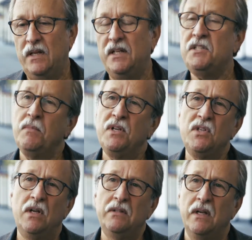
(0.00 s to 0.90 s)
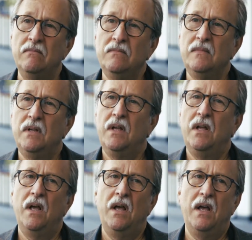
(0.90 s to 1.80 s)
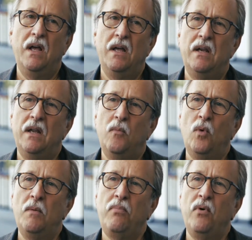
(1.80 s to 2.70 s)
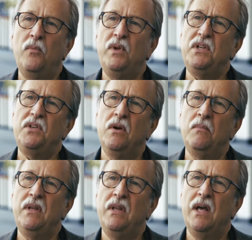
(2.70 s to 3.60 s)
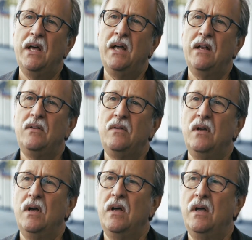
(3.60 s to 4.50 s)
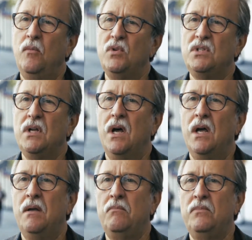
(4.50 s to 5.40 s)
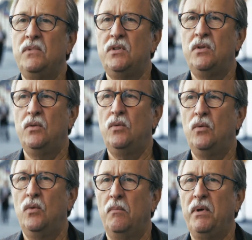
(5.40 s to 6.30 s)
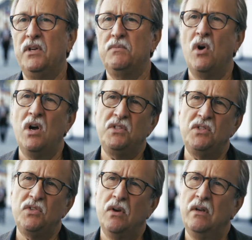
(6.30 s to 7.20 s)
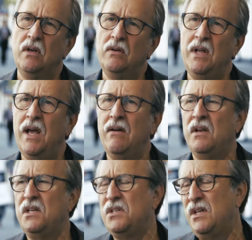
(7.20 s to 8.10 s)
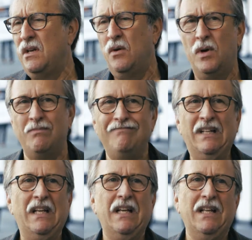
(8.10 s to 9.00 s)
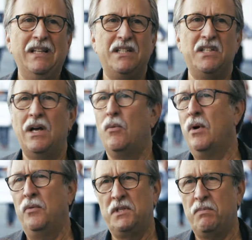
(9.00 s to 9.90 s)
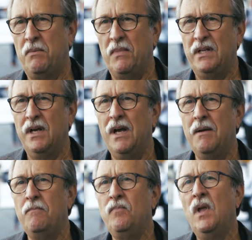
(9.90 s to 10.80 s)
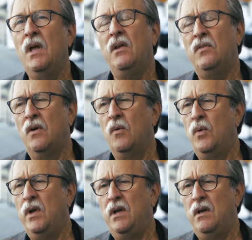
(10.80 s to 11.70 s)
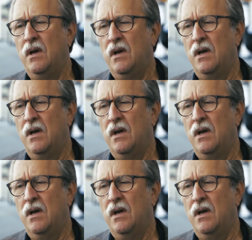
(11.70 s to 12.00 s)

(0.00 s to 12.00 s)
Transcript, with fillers: did some consulting. And at one point we determined that it was time to, because margins started to go down, I said, you know what, this is not where I want to spend my time. So we